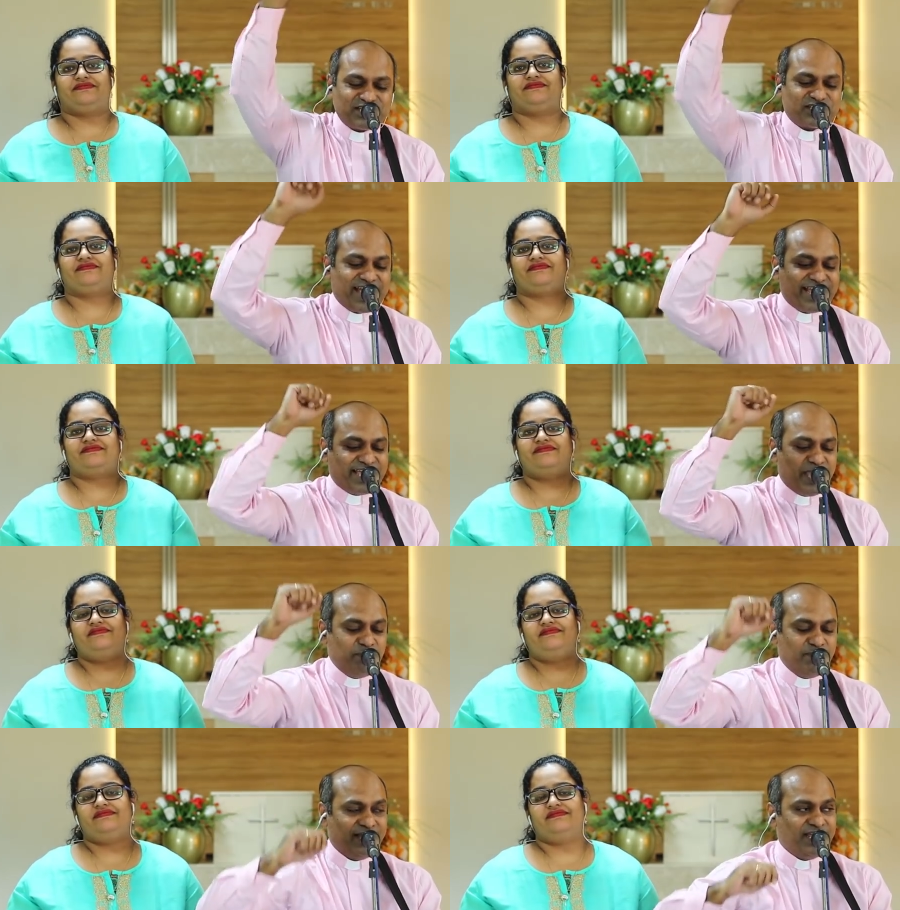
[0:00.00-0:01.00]
Speaker 1: just thank
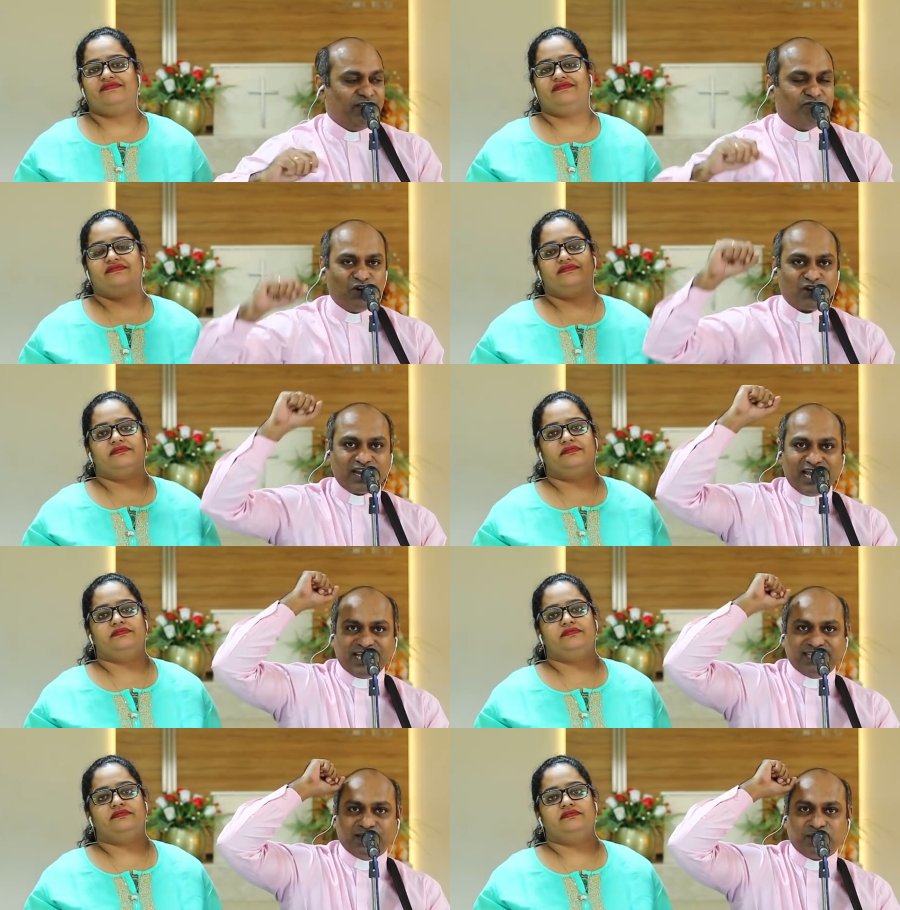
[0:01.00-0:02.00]
Him for
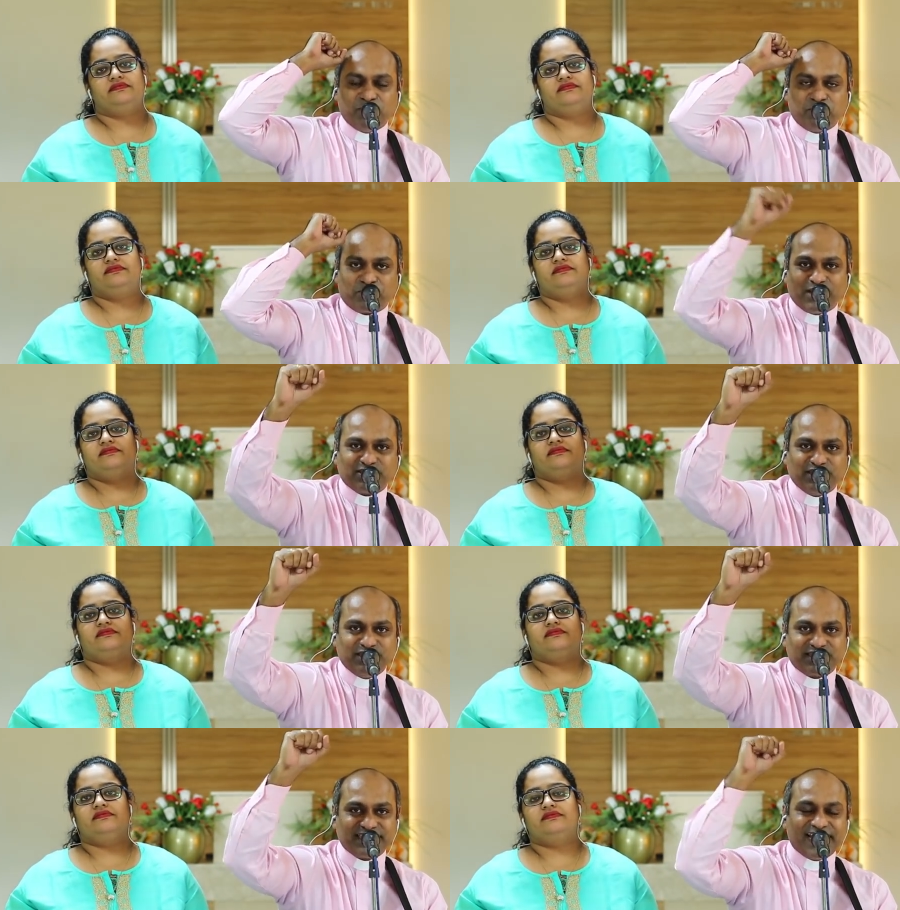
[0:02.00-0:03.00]
the
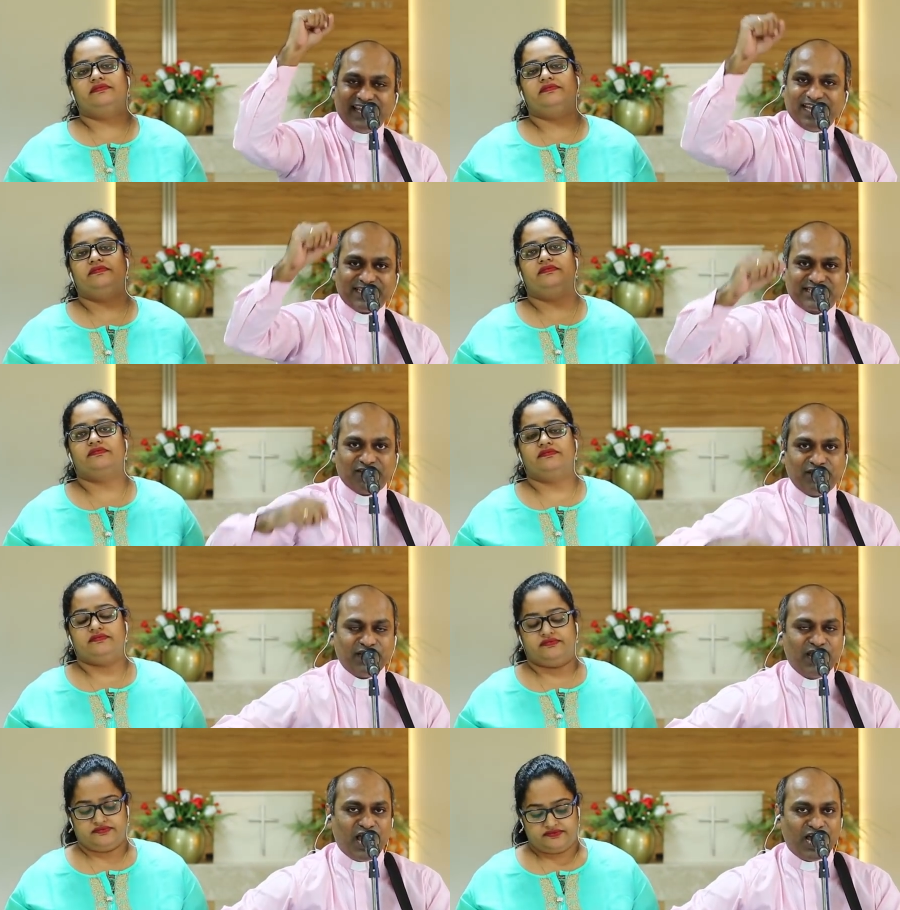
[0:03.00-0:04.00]
presence that He has
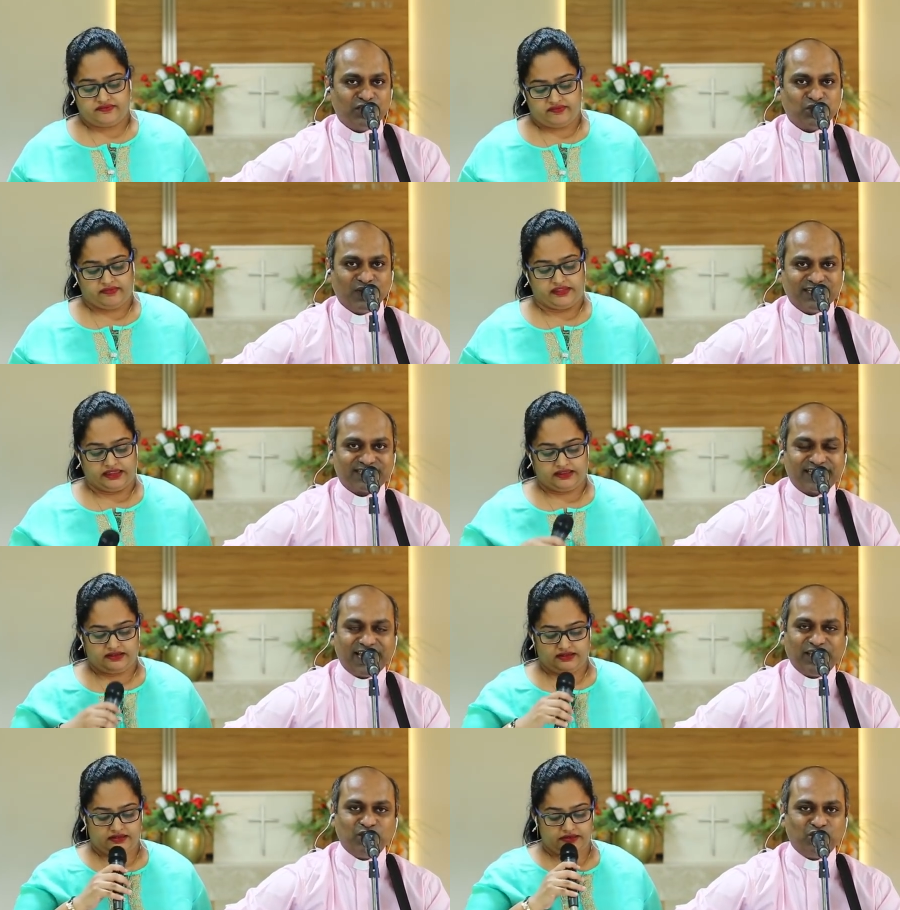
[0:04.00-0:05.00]
given unto us.
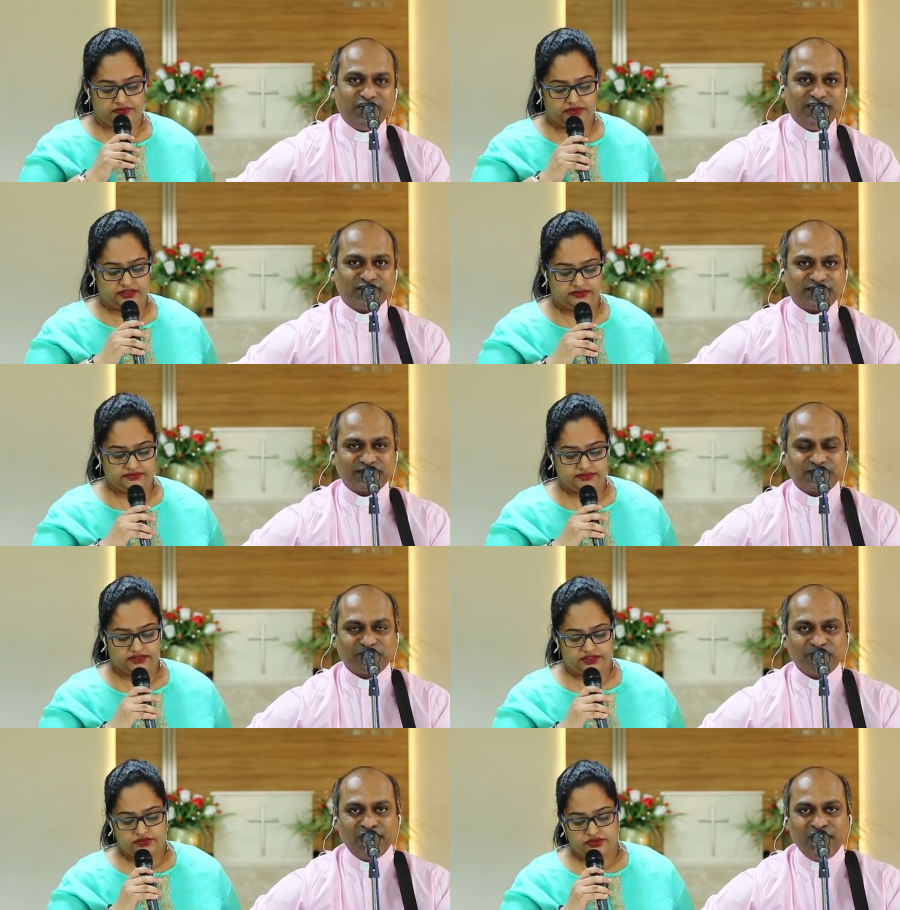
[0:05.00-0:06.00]
Thank you, Jesus.
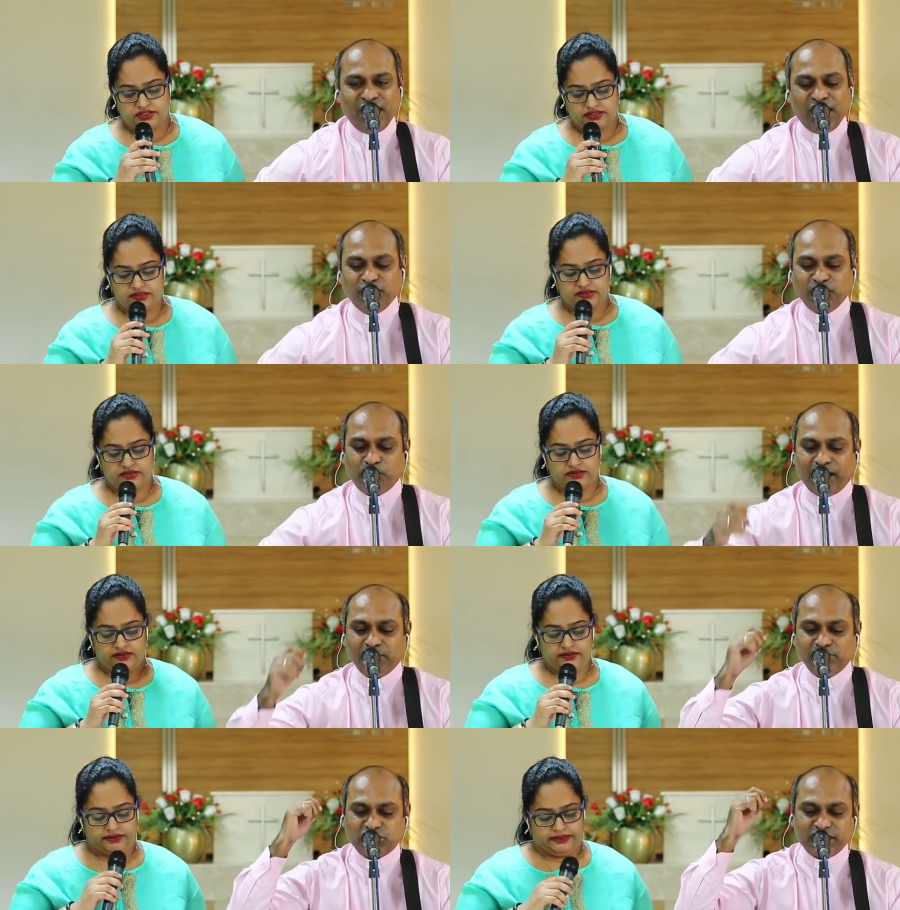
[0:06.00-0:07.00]
You know, the
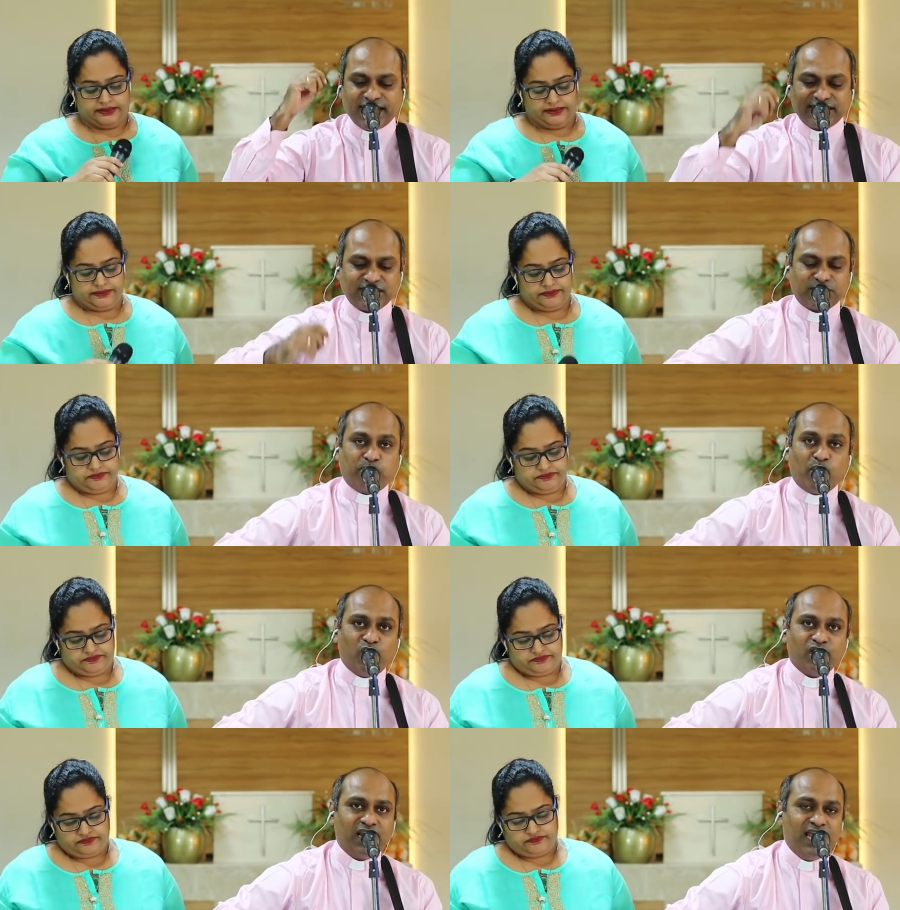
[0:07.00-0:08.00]
Bible says, as
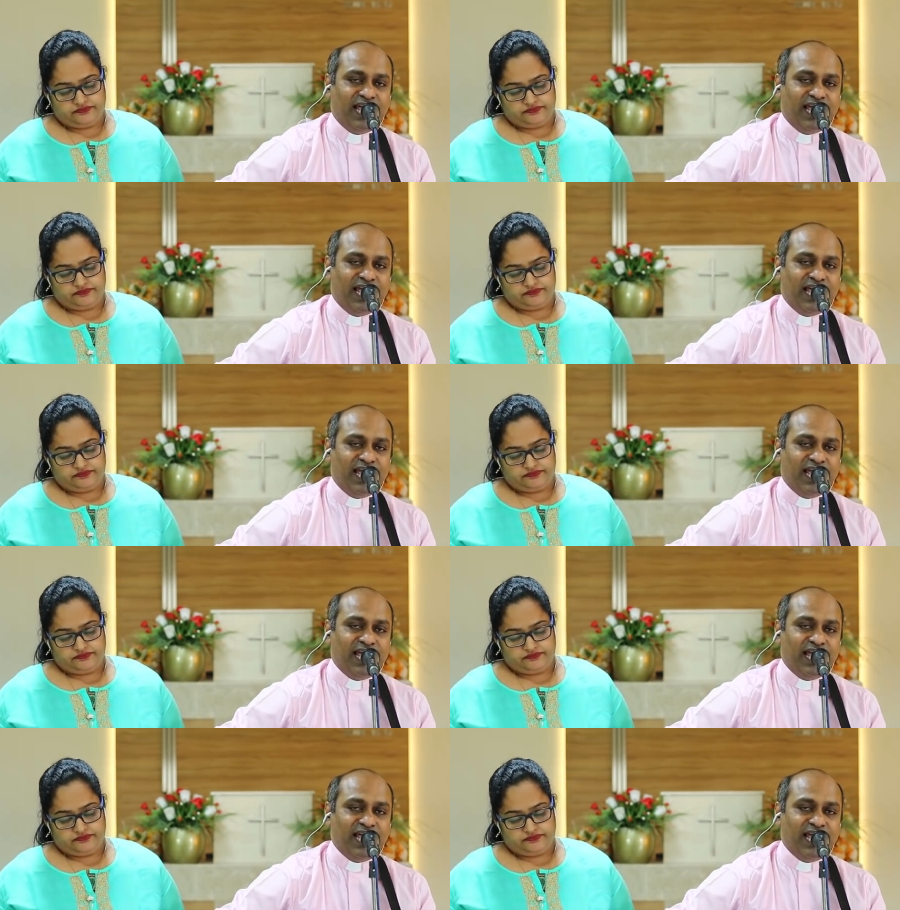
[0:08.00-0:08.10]
Paul,